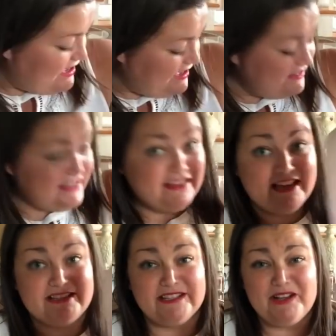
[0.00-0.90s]
And then
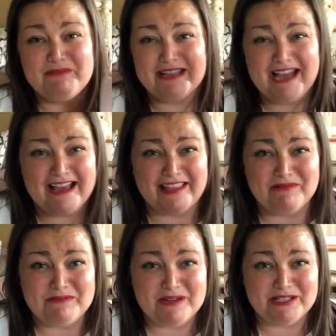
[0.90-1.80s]
lastly, oh my God, that
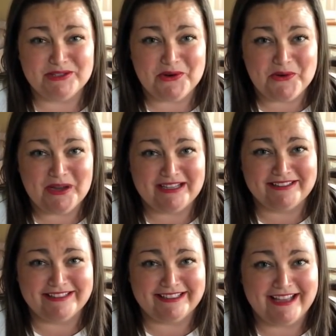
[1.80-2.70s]
went by so
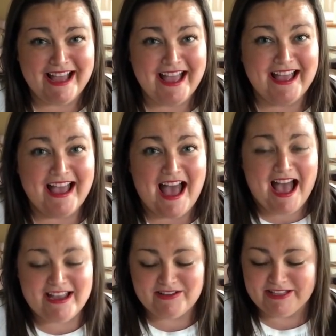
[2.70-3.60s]
quickly.
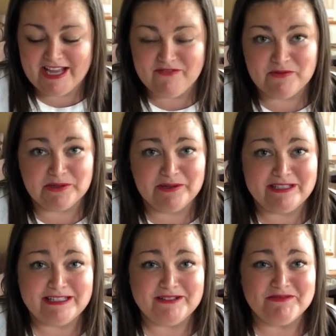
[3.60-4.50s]
I only have four cool
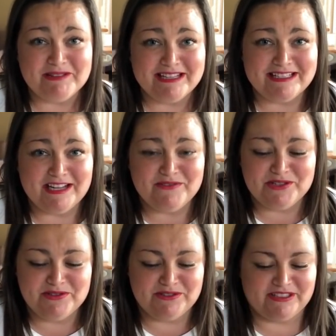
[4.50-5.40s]
thickeners because I have
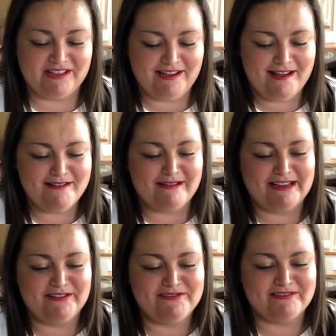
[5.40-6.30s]
shoes. Oh,
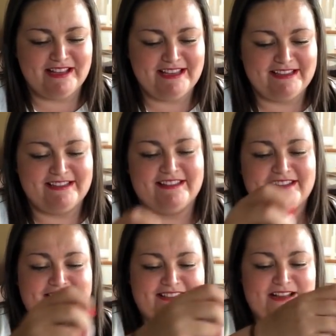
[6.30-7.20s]
I don't like
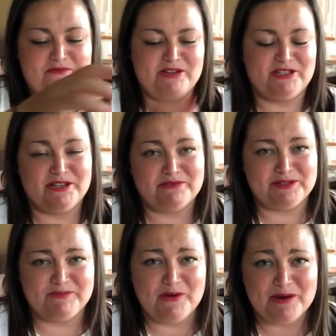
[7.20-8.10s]
this. I wish there
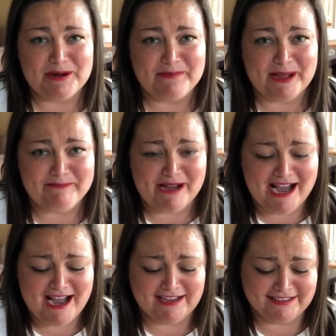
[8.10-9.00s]
was more in my
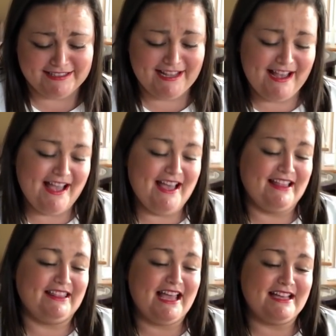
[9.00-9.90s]
box.
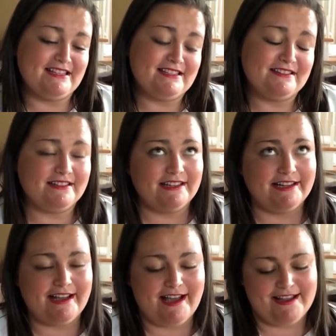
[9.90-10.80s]
Lastly,
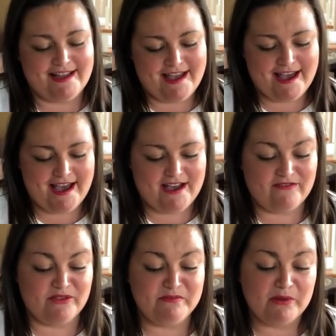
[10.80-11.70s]
I
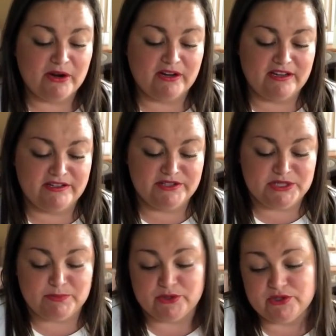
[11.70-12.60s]
have the Market and
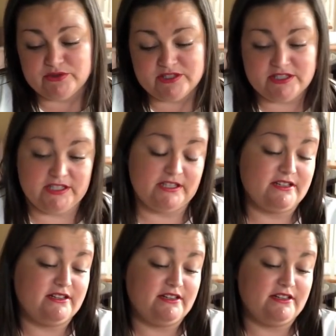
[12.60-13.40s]
Spruce